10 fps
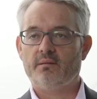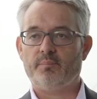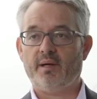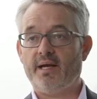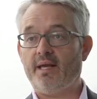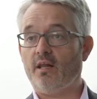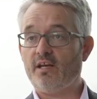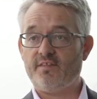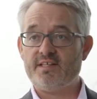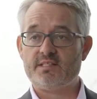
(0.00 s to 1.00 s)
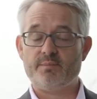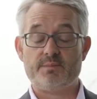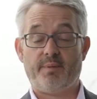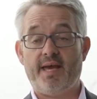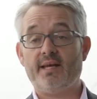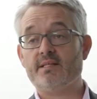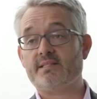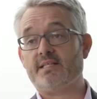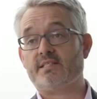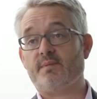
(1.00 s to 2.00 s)
By a lot of estimates, by
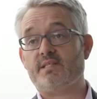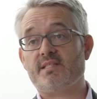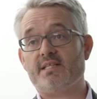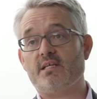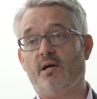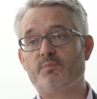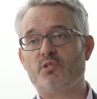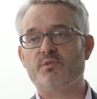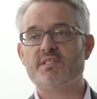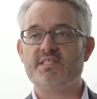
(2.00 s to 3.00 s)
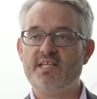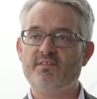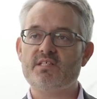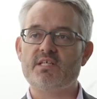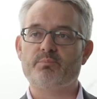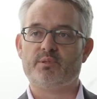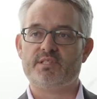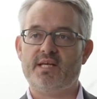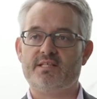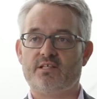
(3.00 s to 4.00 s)
analyst estimates, that's up to
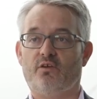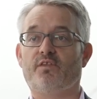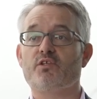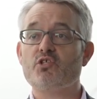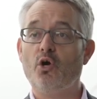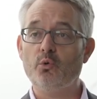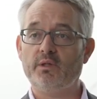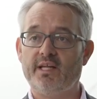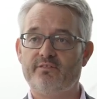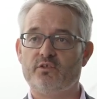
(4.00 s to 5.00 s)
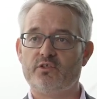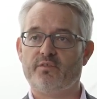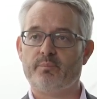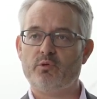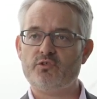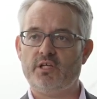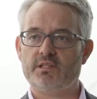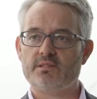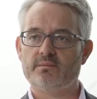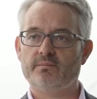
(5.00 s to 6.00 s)
70% of the total effort of the
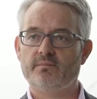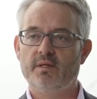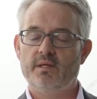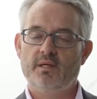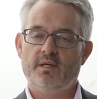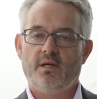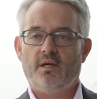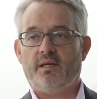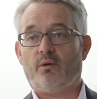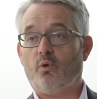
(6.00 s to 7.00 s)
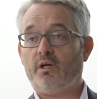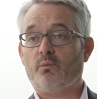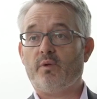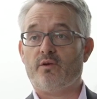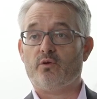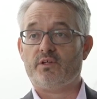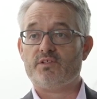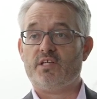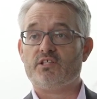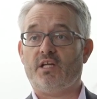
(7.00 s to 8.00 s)
project. Now, working with an
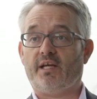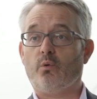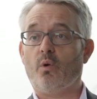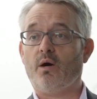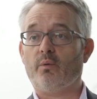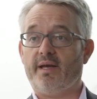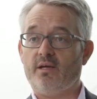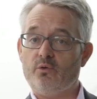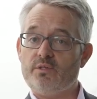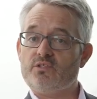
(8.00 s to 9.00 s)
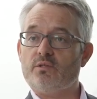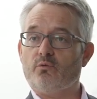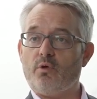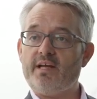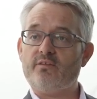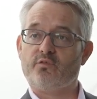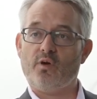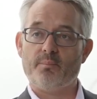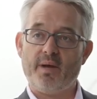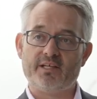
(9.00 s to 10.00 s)
organization like Huawei, who is right
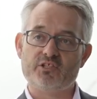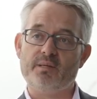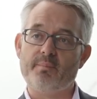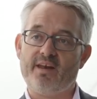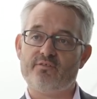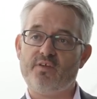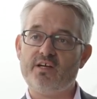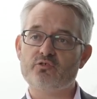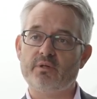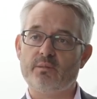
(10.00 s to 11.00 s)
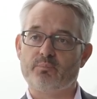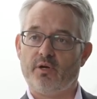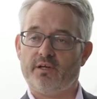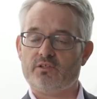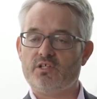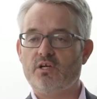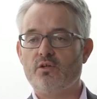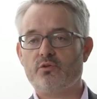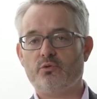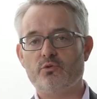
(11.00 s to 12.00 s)
from actually manufacturing the product
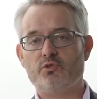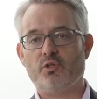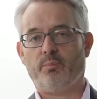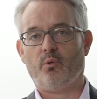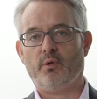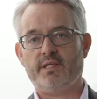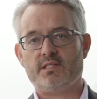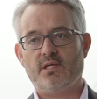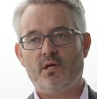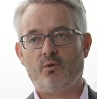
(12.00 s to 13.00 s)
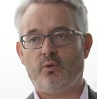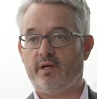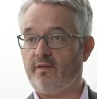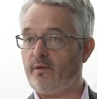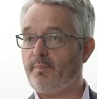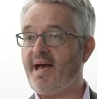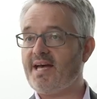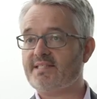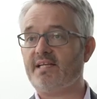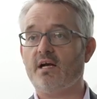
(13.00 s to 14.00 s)
through to the point where they're
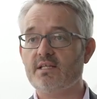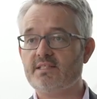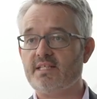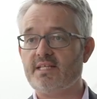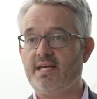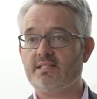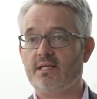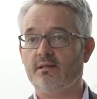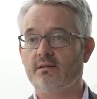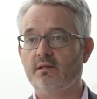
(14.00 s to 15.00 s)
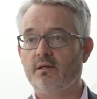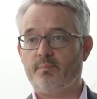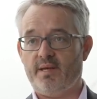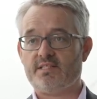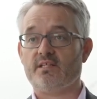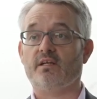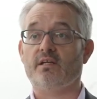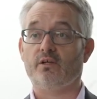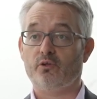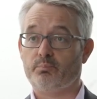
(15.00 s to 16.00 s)
passing us the data based
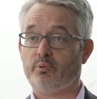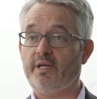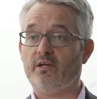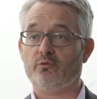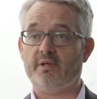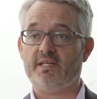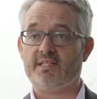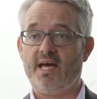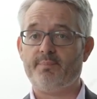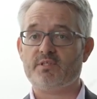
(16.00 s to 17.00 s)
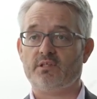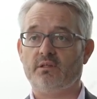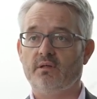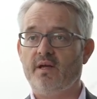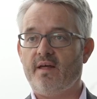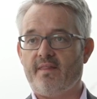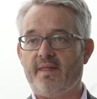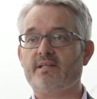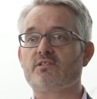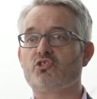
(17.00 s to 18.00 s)
on a pre-agreed adapter,
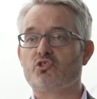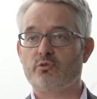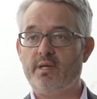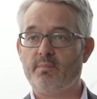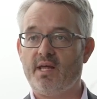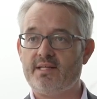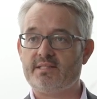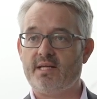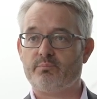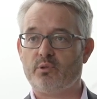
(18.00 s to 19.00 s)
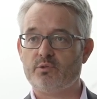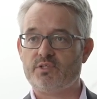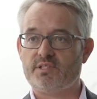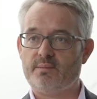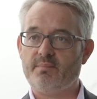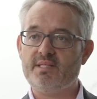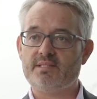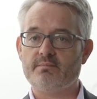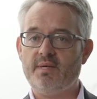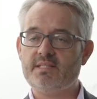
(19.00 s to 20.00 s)
that streamlines that process and
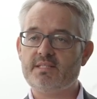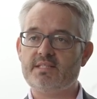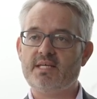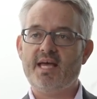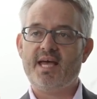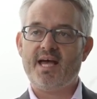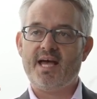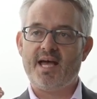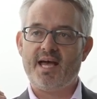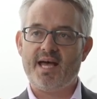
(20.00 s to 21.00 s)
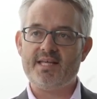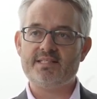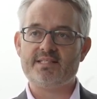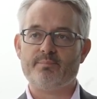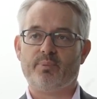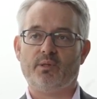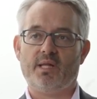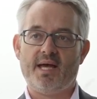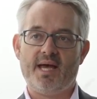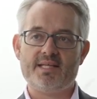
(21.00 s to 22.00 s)
makes it as simple
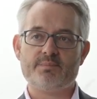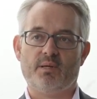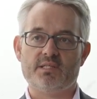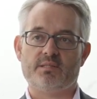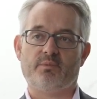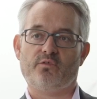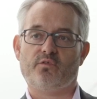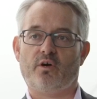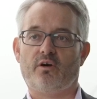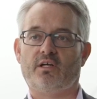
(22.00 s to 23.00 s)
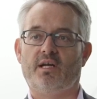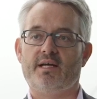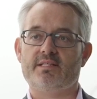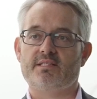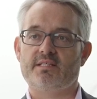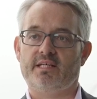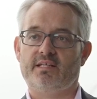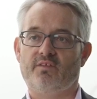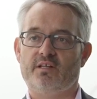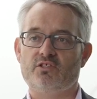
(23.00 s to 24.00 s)
as possible for our clients to take
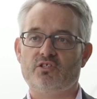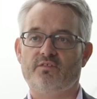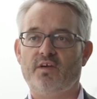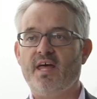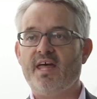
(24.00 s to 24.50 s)
advantage of.